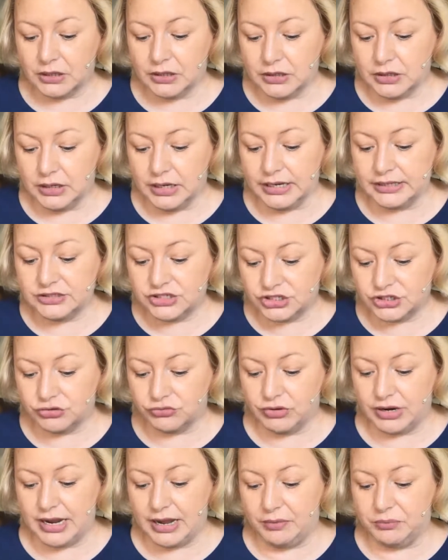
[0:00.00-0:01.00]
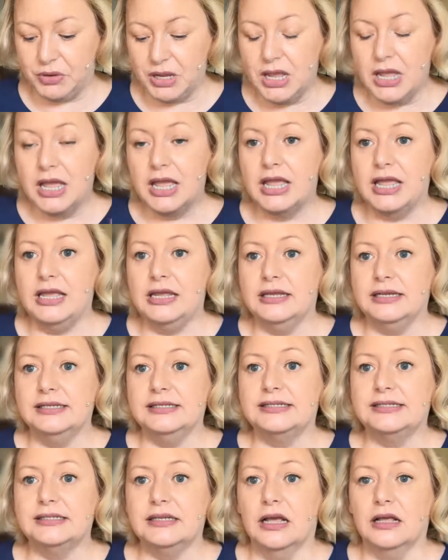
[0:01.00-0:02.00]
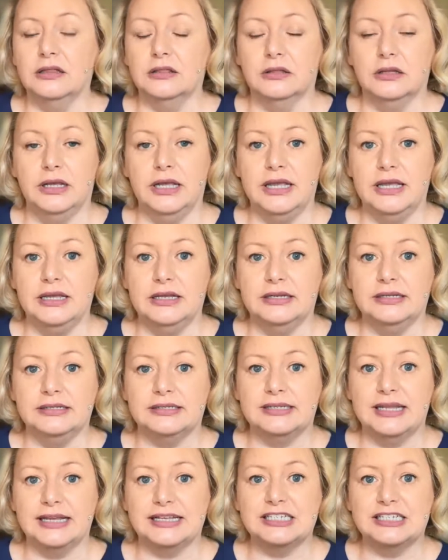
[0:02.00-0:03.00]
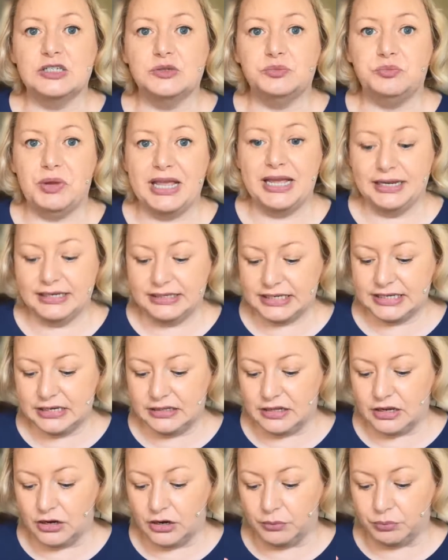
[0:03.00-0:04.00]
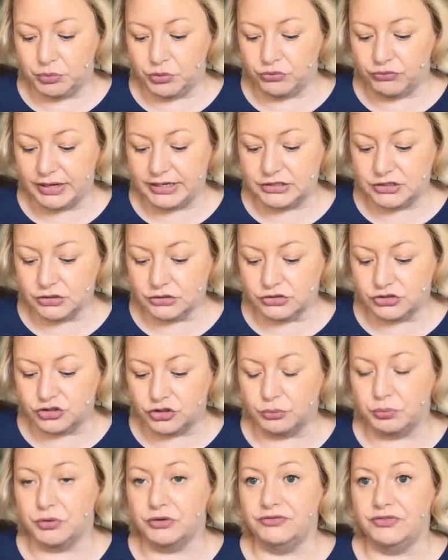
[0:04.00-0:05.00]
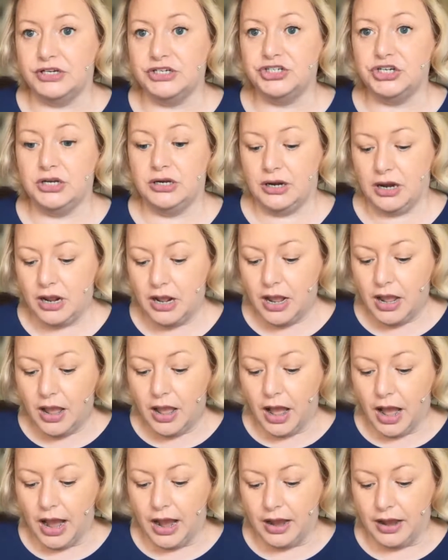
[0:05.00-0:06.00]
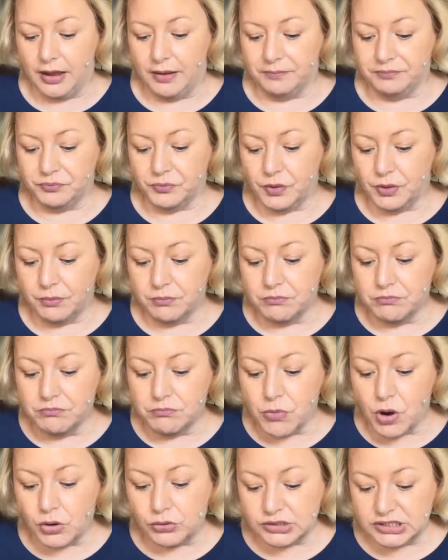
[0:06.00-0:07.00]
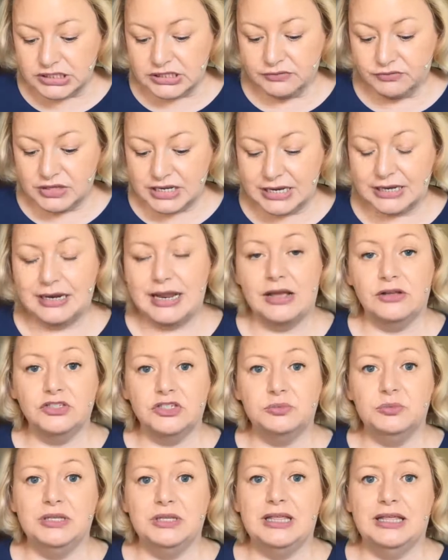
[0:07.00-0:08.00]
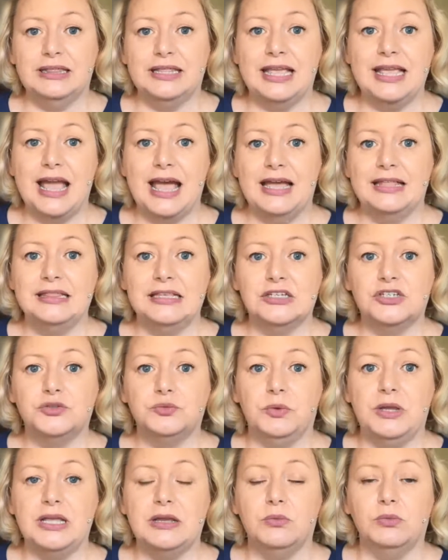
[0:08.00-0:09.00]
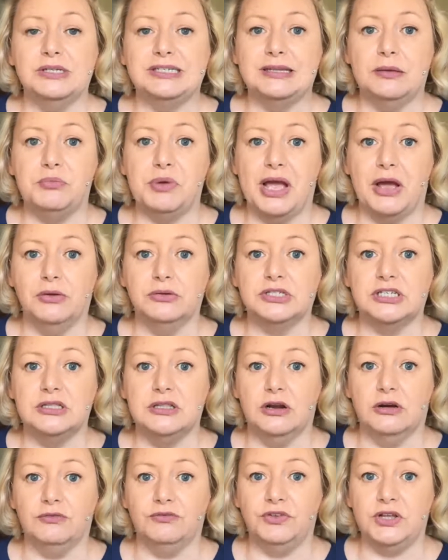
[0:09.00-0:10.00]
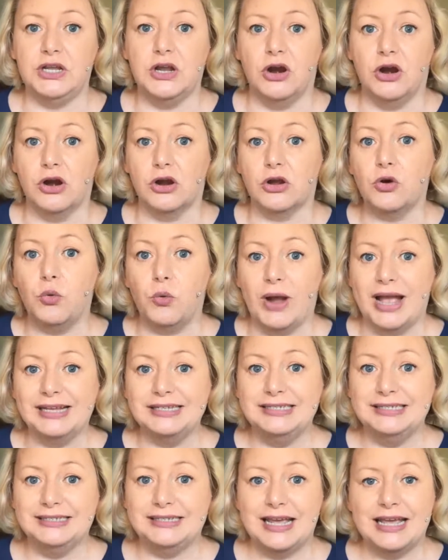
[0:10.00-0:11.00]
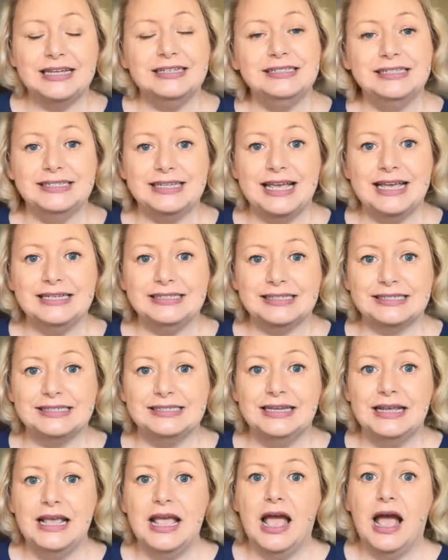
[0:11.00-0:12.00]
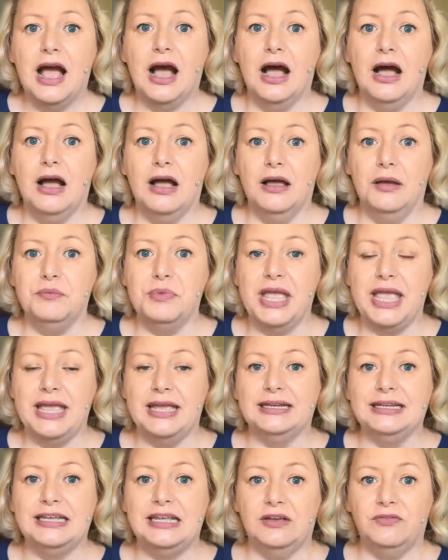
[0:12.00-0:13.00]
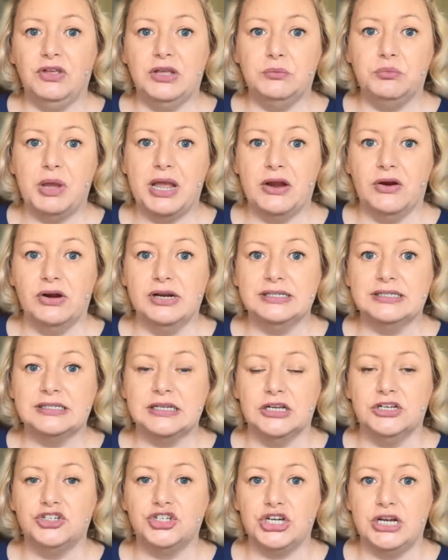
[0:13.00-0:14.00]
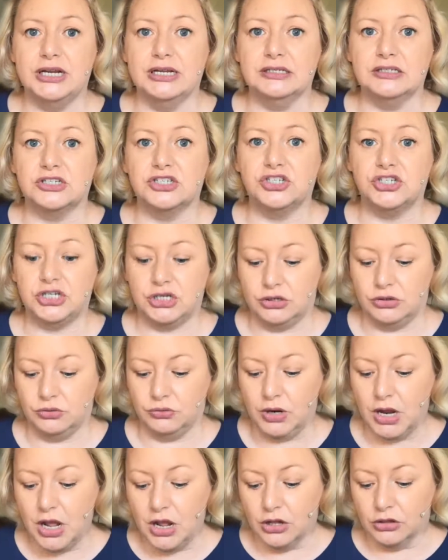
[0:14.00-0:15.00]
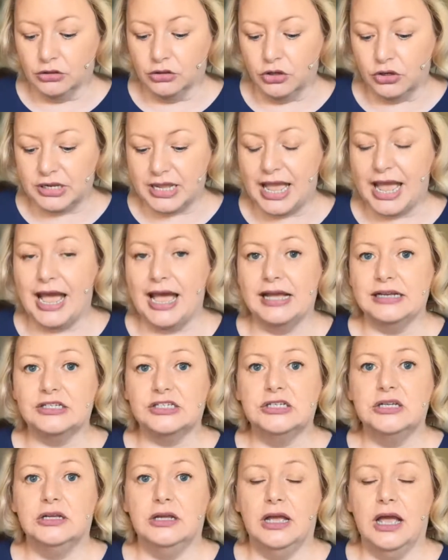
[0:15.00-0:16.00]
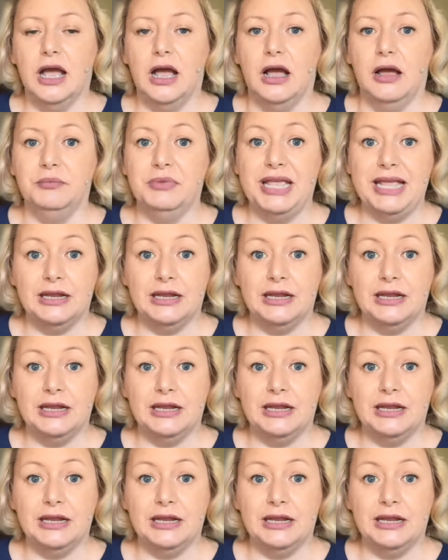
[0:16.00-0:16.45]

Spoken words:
Instagram is expanding their parental supervision. Most of the announcement that they had this week was about their VR Quest headsets, and giving parents a chance to look at and